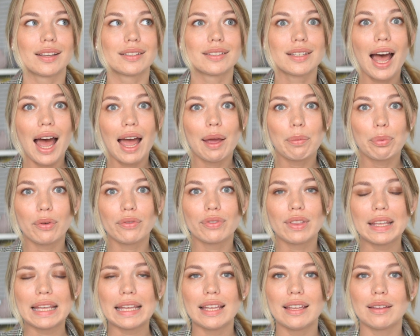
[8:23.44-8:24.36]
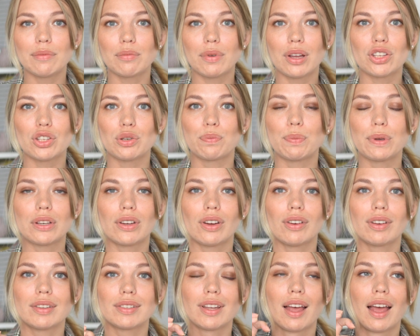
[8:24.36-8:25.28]
type of the image,
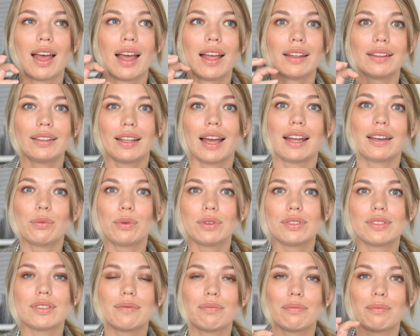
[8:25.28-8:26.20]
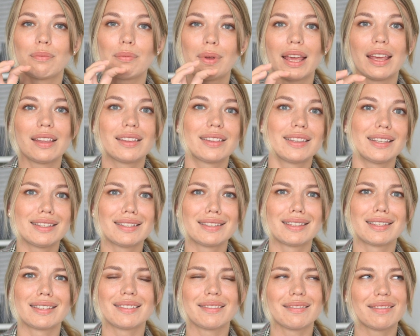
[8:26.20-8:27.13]
because that would make
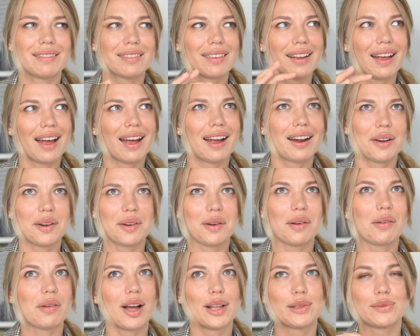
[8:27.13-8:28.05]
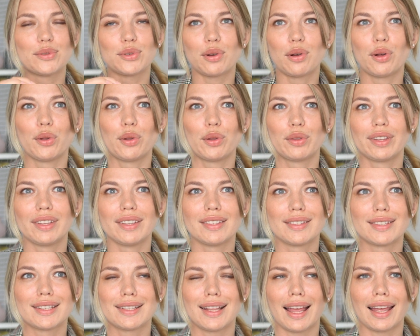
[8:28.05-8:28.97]
this, I don't know how to call
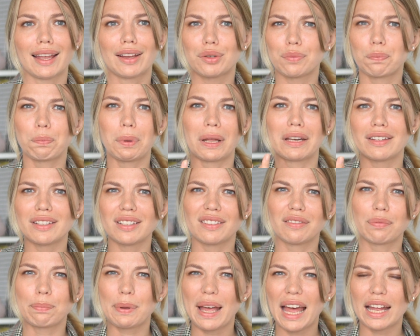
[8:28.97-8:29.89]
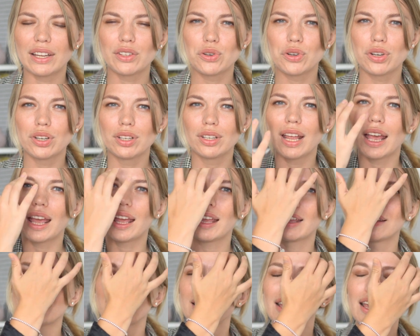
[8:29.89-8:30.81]
this, like repetitive pattern.
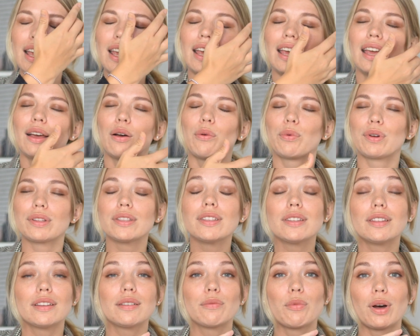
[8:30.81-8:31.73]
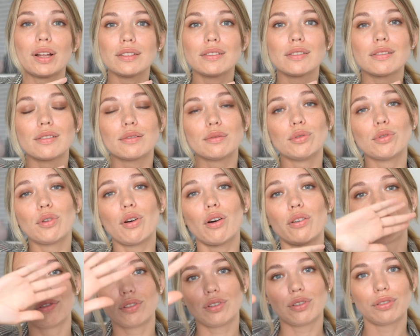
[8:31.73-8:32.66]
And once you look
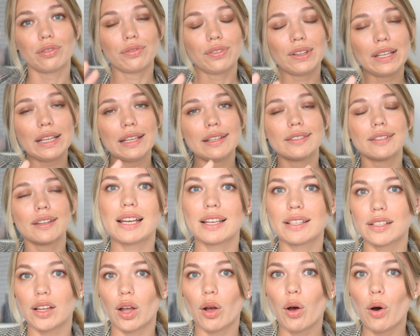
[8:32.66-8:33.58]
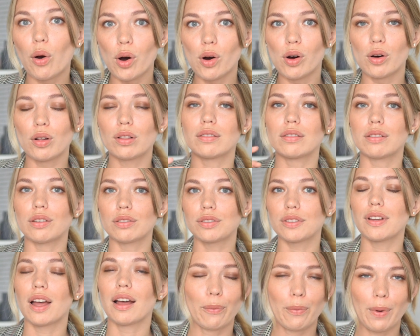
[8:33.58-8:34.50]
on your feed as a whole,
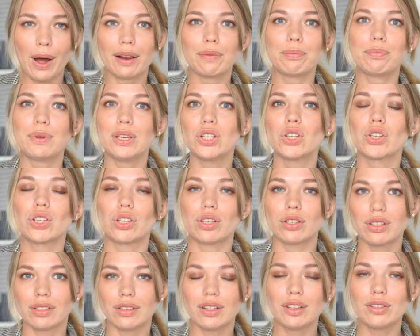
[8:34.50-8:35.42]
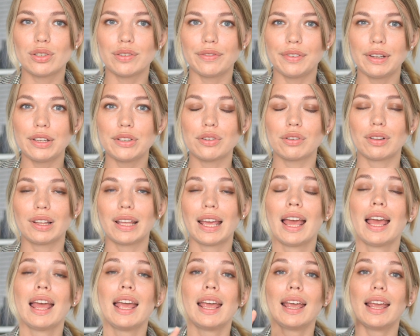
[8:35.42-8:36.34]
not one picture individually,
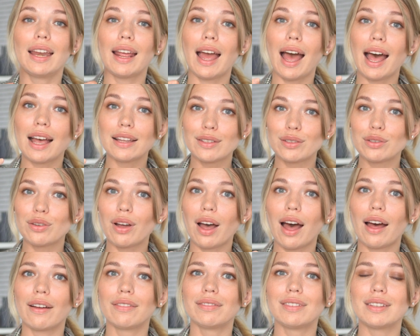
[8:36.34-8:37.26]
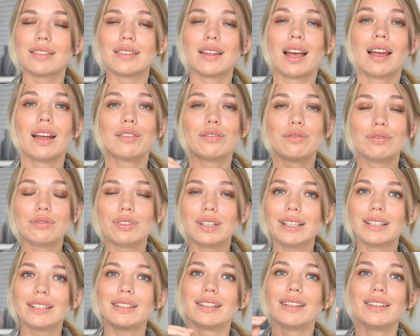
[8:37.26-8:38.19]
it has to have this
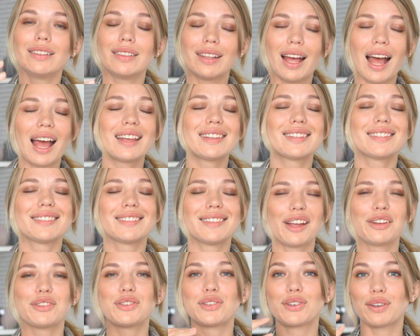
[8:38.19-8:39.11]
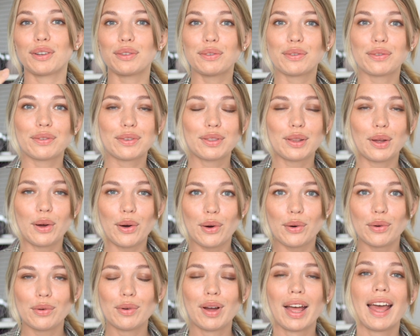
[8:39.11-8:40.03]
really nice natural
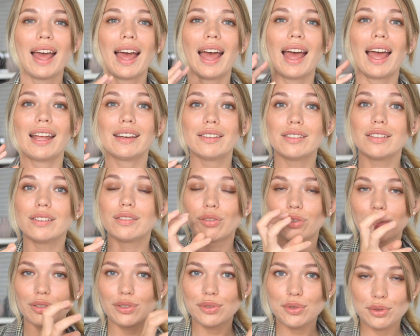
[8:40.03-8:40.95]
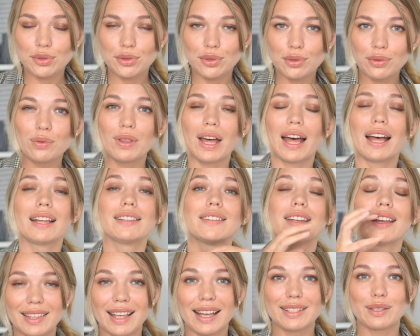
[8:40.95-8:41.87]
flow. And in order to do
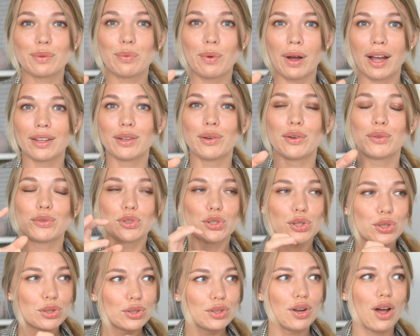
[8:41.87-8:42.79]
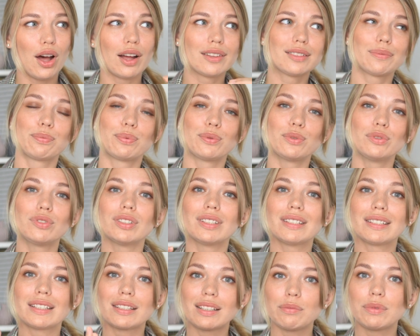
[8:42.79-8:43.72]
that, that's why you should not
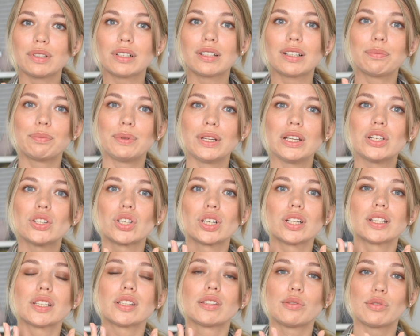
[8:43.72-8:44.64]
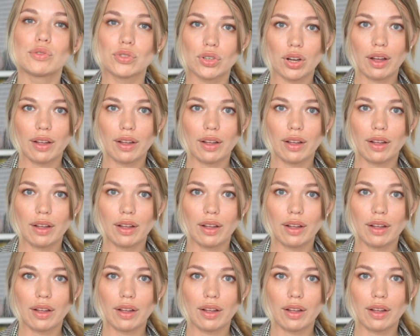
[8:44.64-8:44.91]
put similar pictures to each